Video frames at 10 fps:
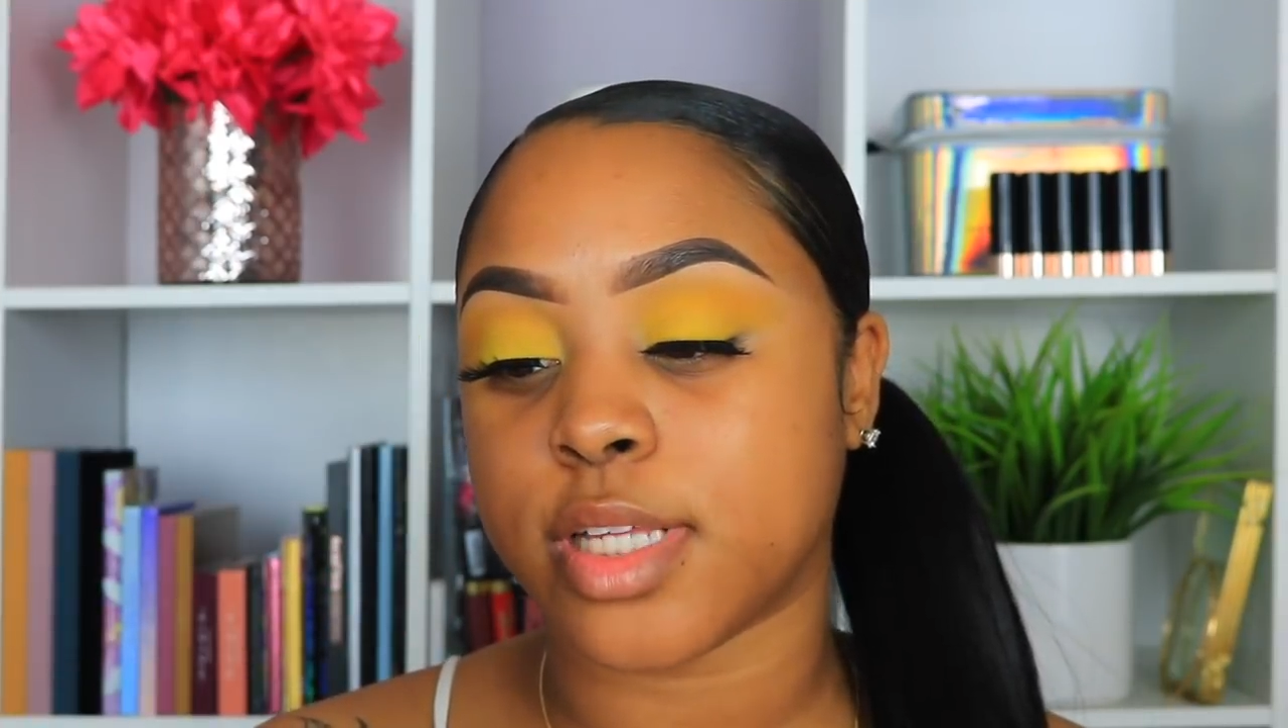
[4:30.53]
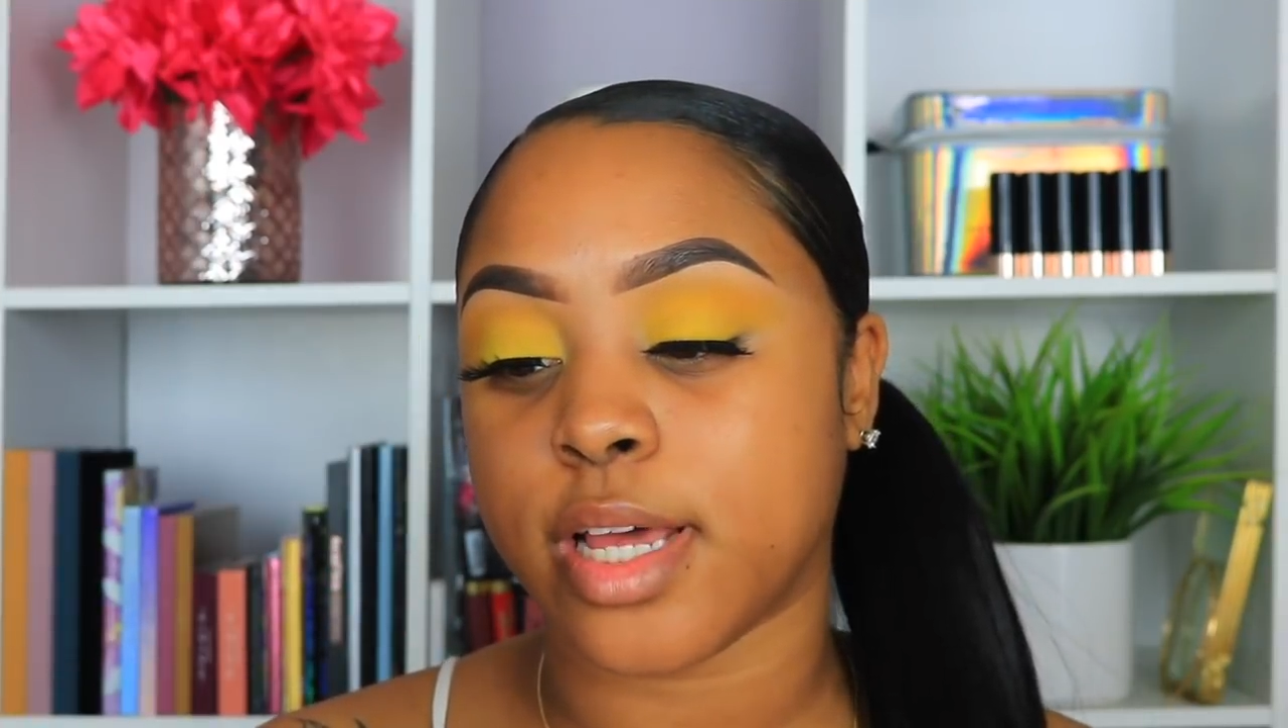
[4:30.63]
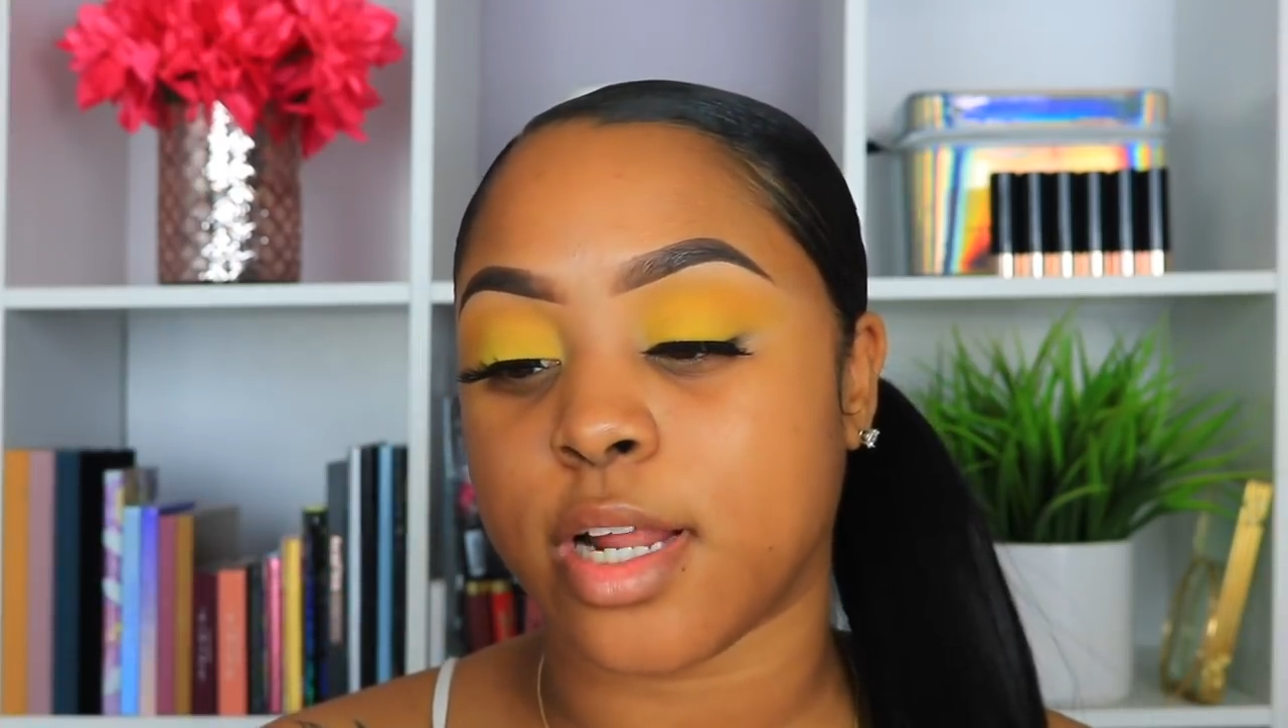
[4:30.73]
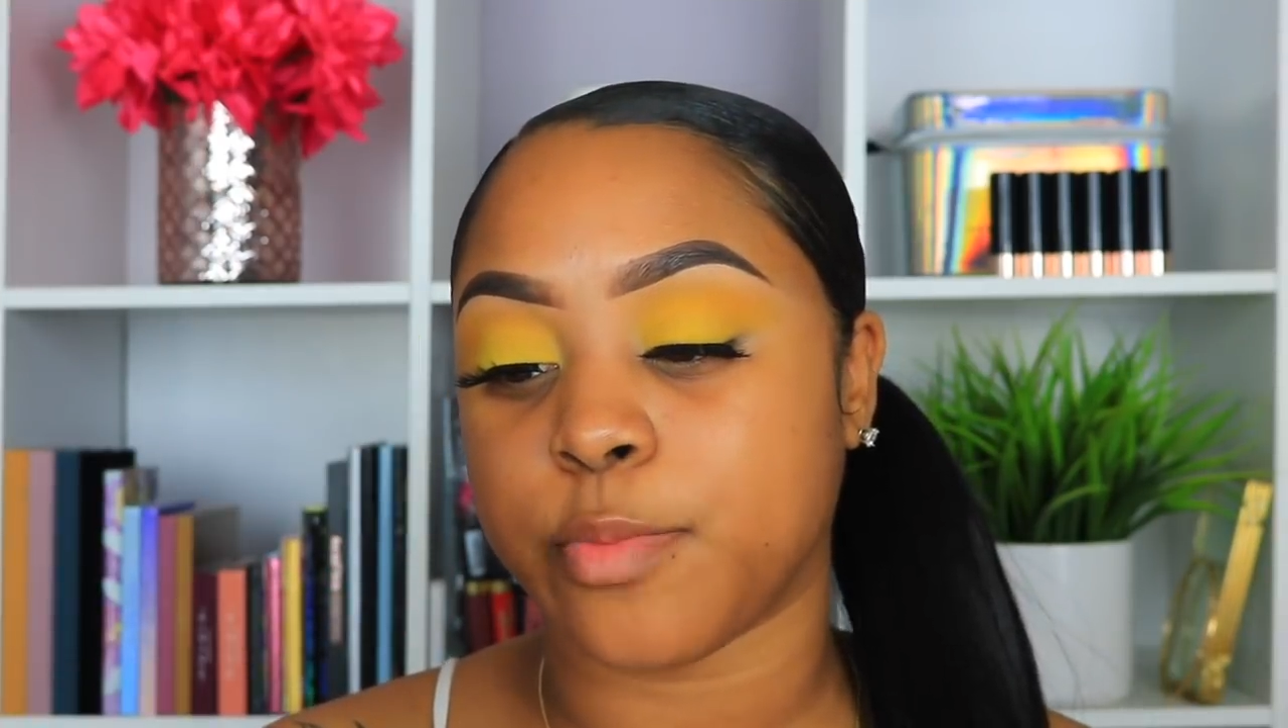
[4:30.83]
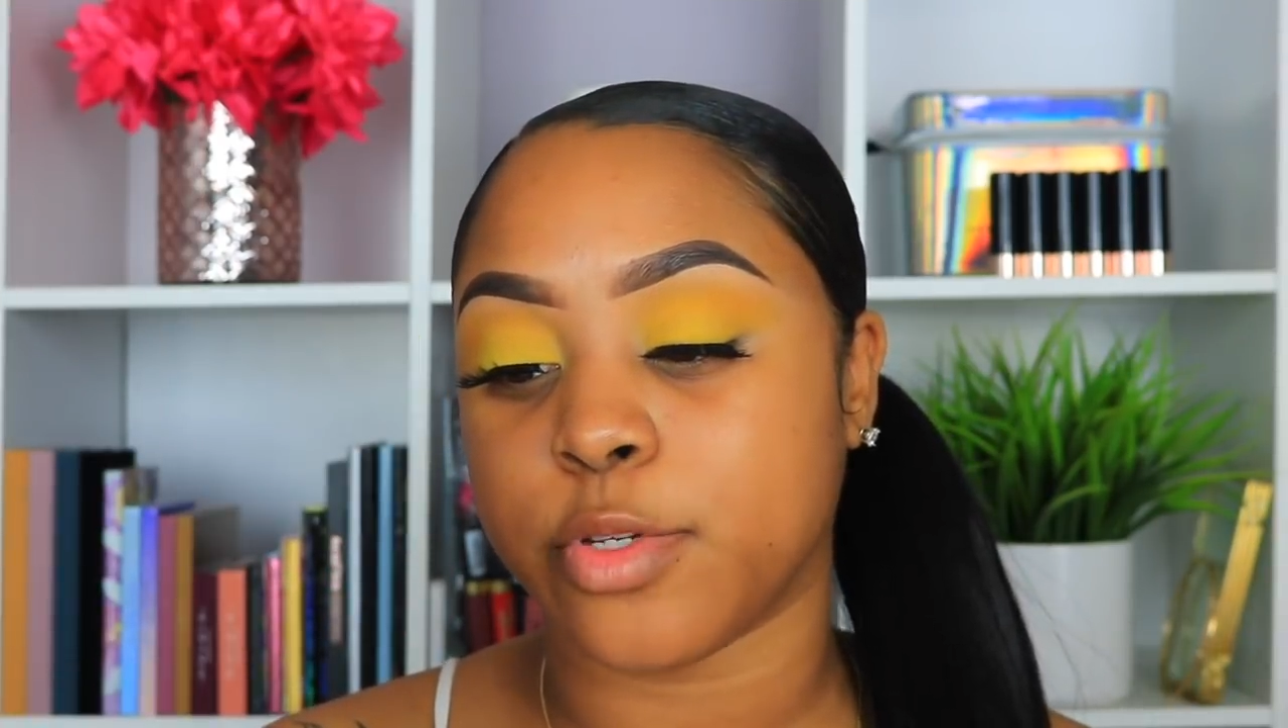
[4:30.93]

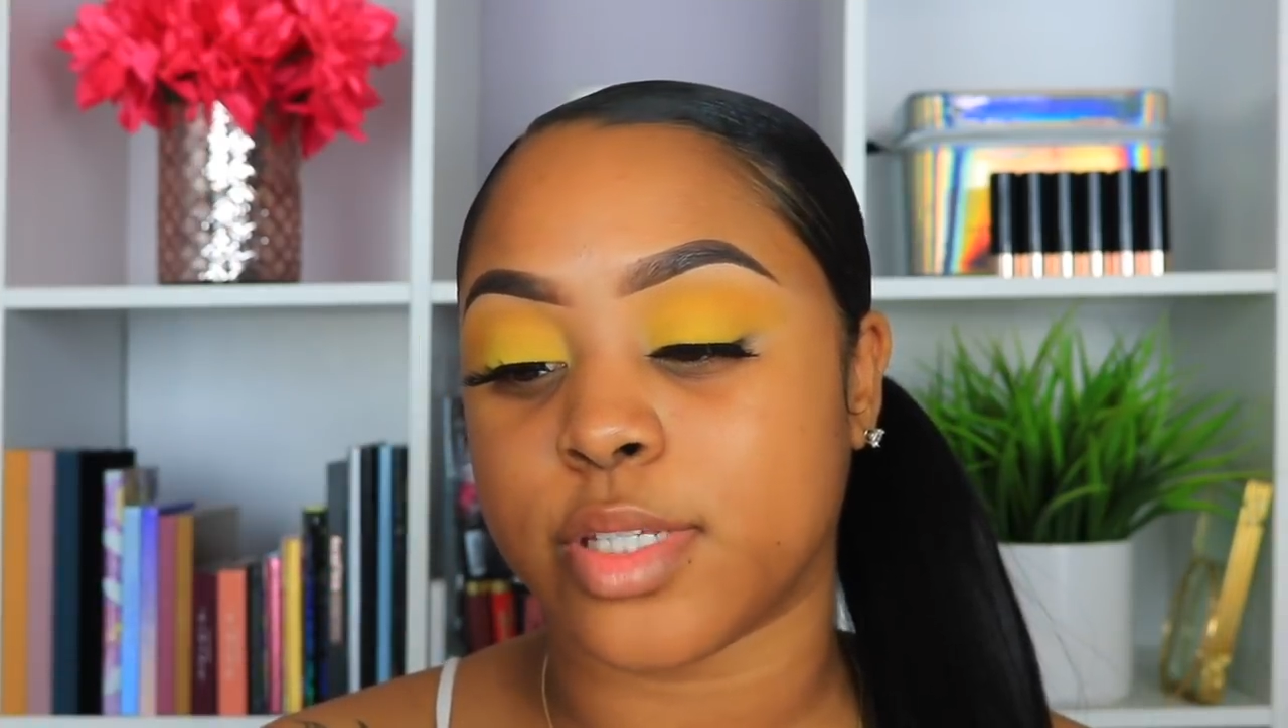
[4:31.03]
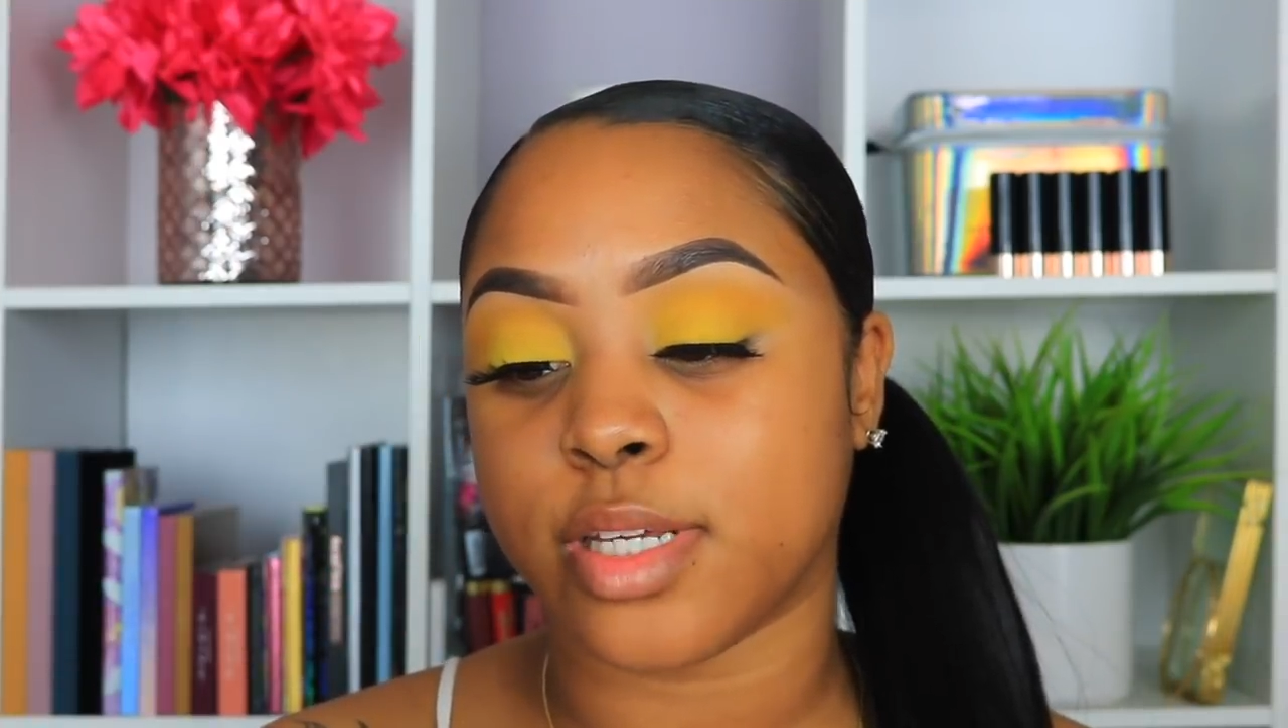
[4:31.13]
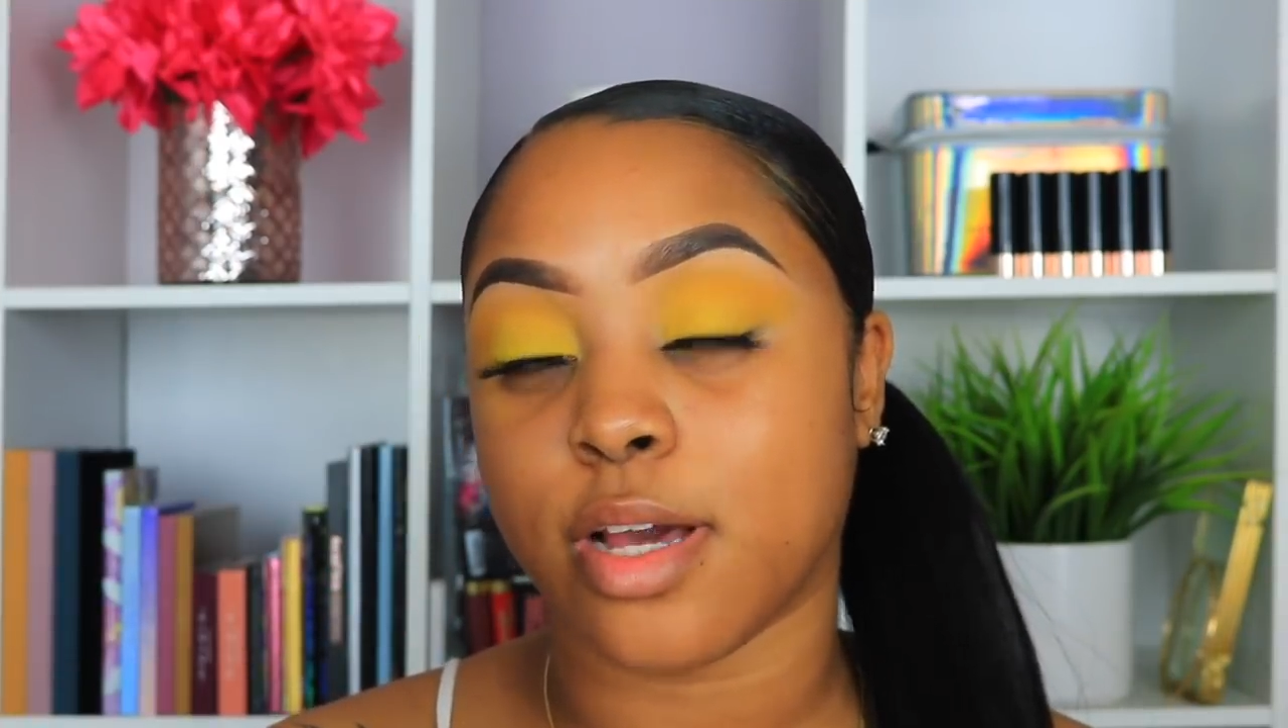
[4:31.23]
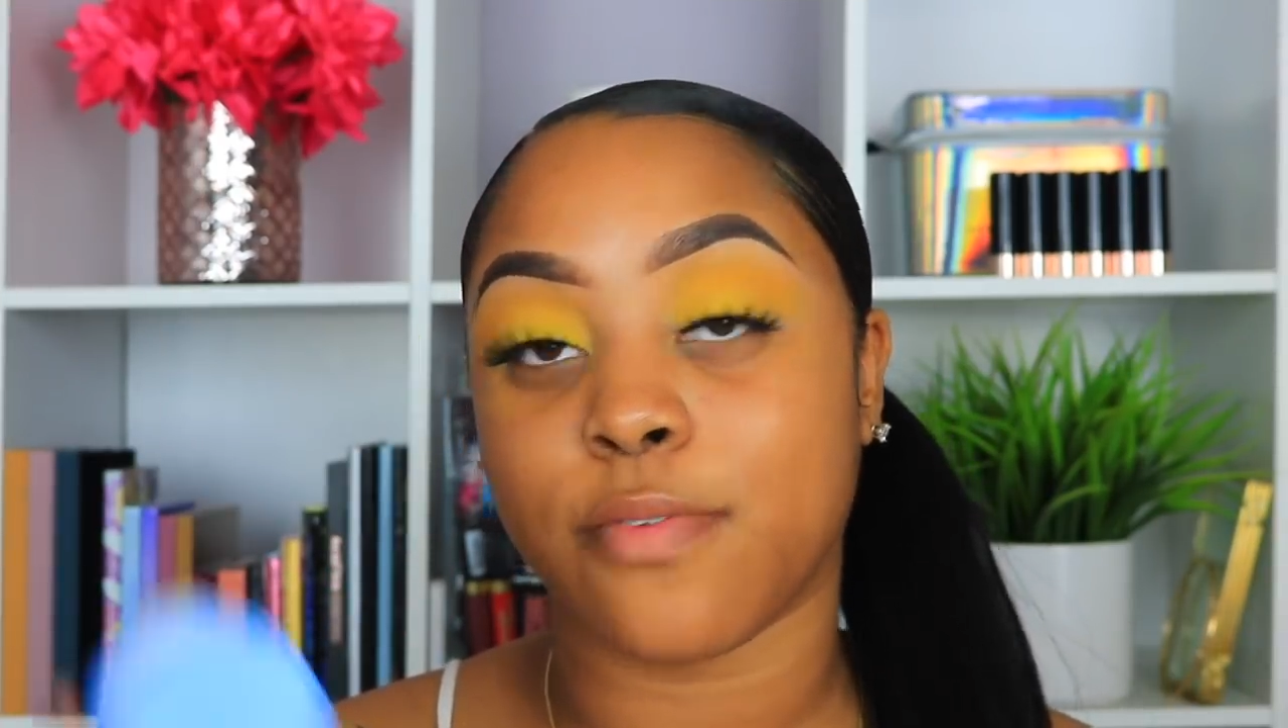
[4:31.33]
and I'm using,